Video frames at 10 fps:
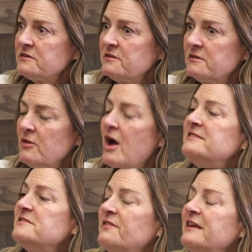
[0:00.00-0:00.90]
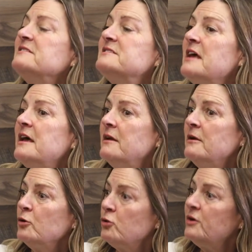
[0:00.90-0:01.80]
lots of things that
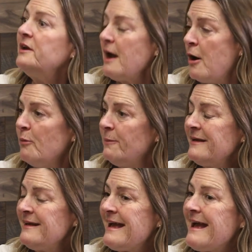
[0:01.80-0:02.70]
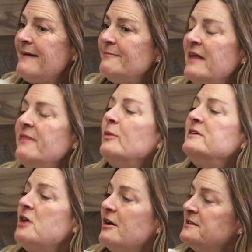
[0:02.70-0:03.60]
could help. And then we
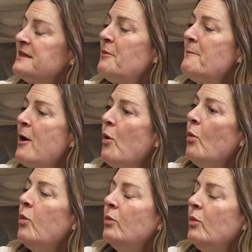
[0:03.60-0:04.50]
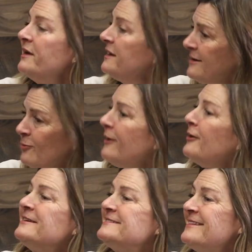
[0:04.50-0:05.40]
talk to them about where
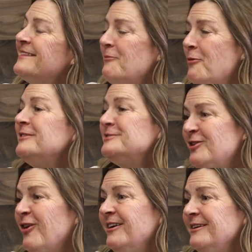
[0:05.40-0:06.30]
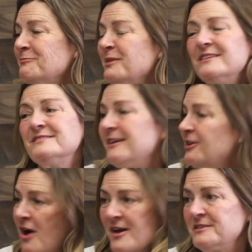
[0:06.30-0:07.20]
is it they want to start, because a
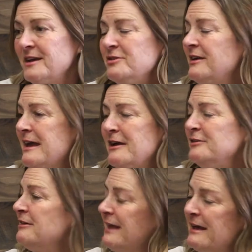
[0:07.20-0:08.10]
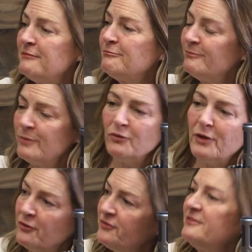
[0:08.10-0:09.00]
lot of time you can't
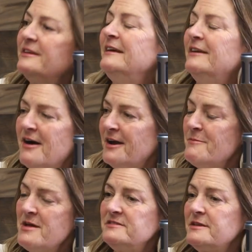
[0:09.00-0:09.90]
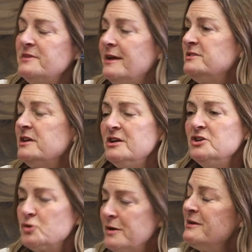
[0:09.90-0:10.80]
bulldoze in on them, and sometimes
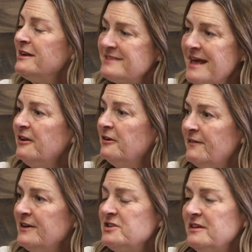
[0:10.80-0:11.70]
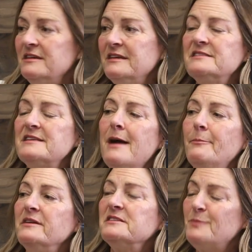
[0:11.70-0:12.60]
treatment is that intervention that needs to
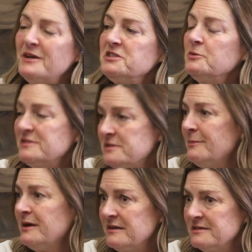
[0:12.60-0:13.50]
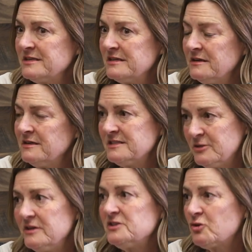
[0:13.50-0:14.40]
happen, especially when somebody is in a
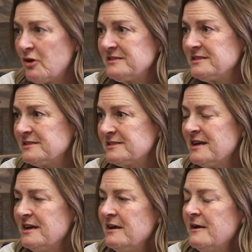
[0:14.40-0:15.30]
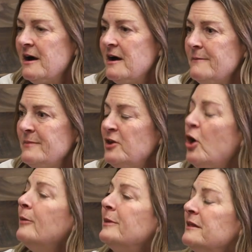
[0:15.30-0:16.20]
serious crisis, and
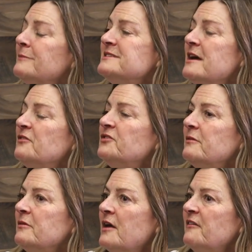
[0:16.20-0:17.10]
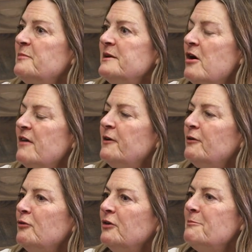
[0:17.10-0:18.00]
harming themselves kind of beyond
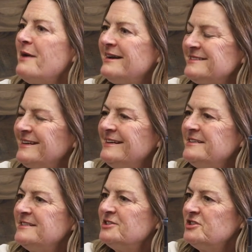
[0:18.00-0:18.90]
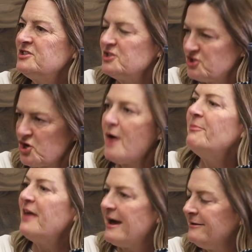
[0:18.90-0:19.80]
their own capacity to stop that.